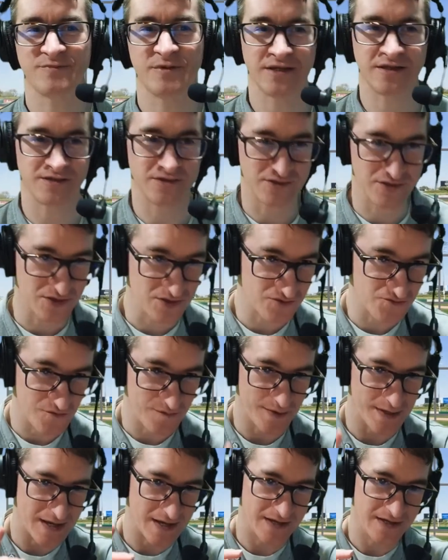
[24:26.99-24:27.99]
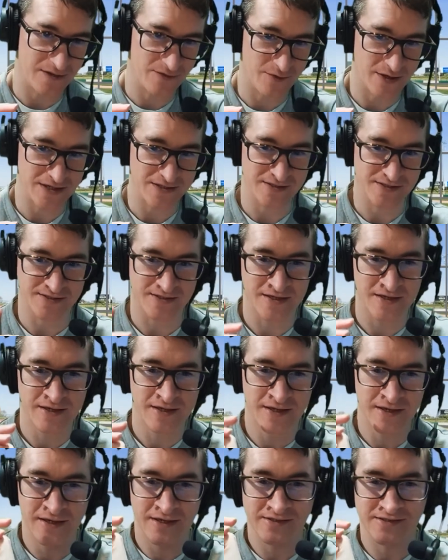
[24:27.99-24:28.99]
But the news from the AL West
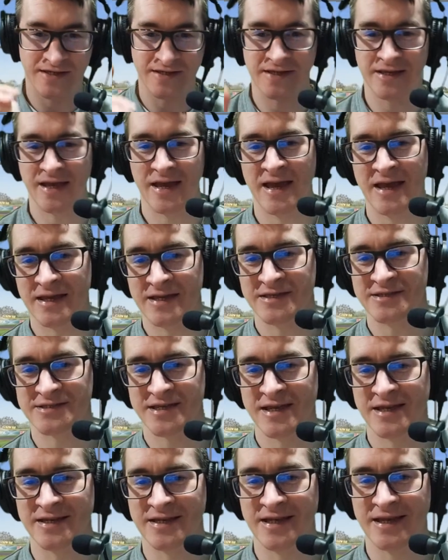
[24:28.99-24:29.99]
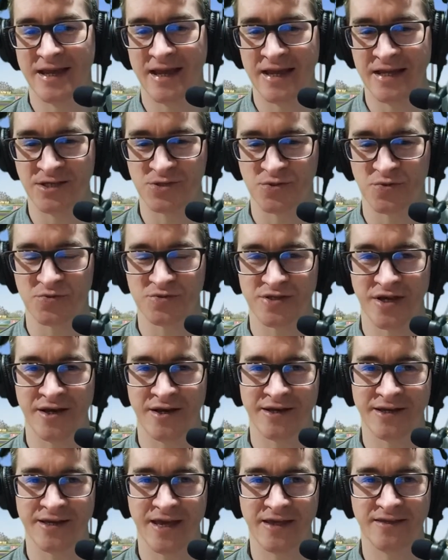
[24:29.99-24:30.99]
is that the A's and the Angels
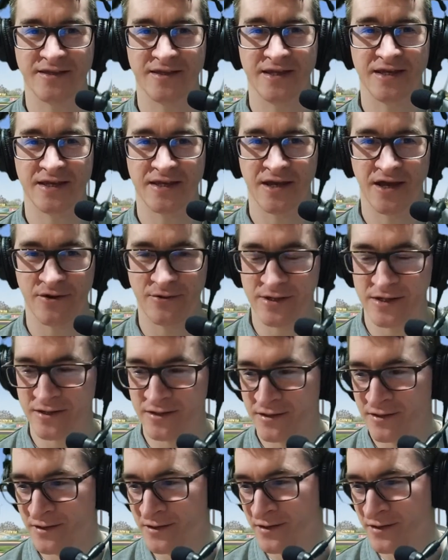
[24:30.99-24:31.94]
are getting it going